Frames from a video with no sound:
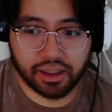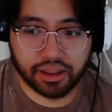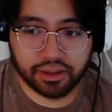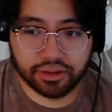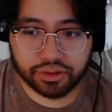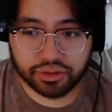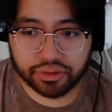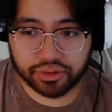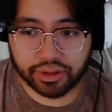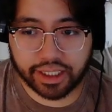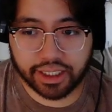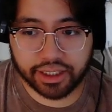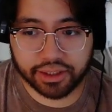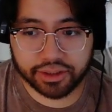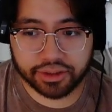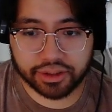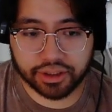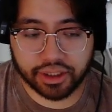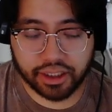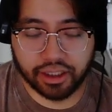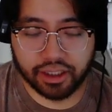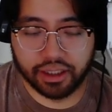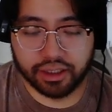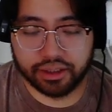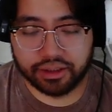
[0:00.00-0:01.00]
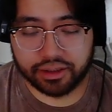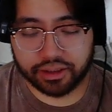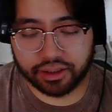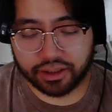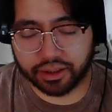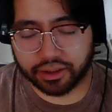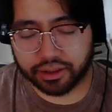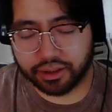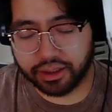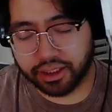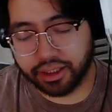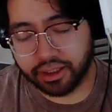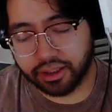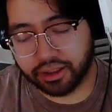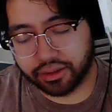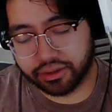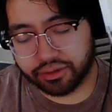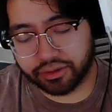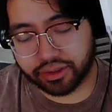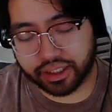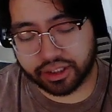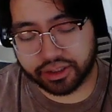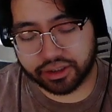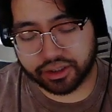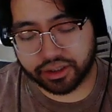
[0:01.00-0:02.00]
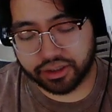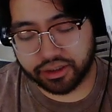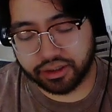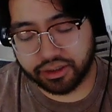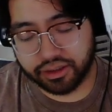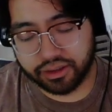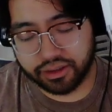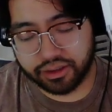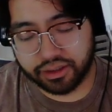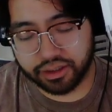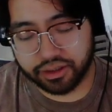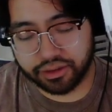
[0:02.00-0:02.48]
trash security or trash a